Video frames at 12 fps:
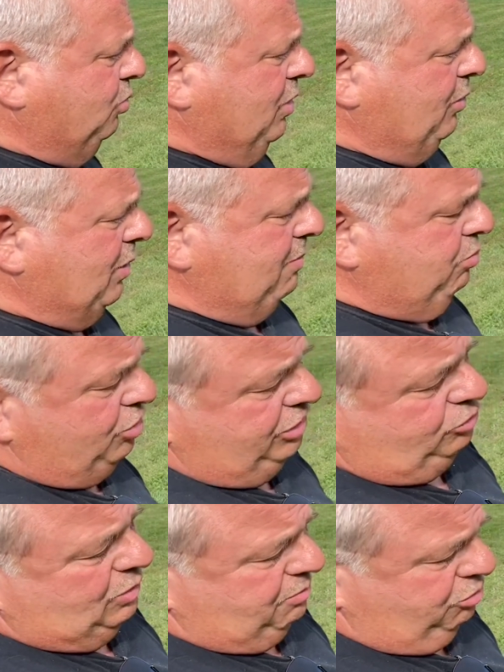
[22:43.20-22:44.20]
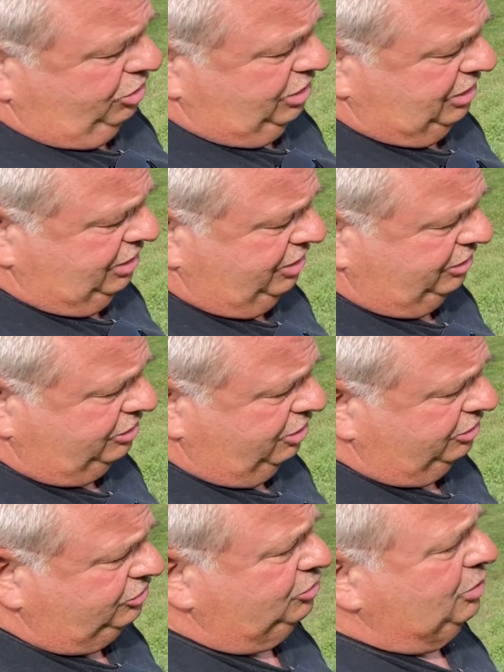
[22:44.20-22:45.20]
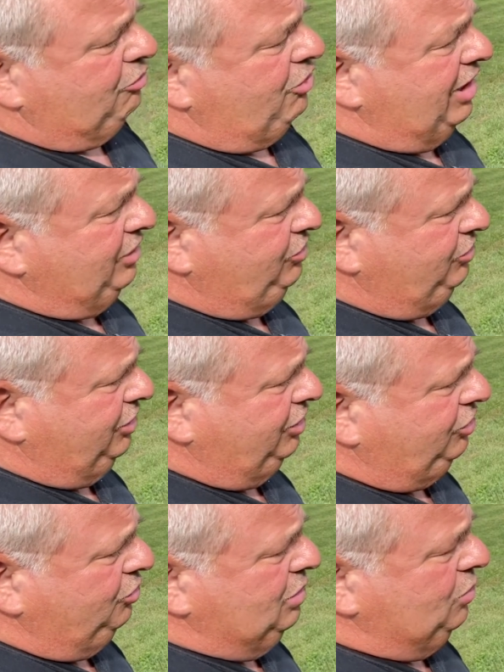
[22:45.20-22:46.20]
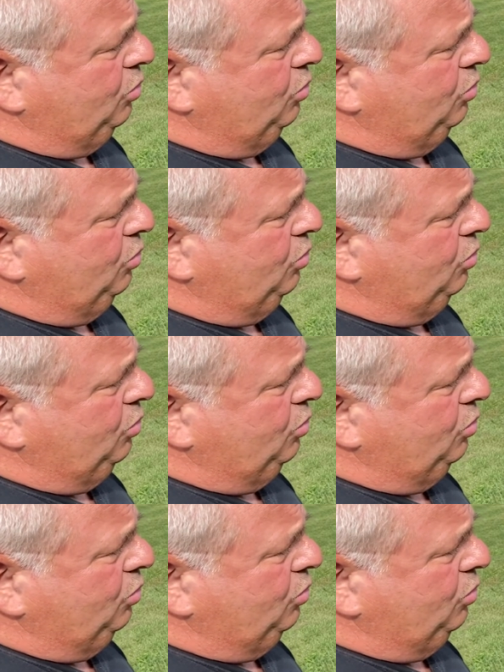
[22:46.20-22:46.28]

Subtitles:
Where do I put it? Do I put it in the dirt so it rises into it?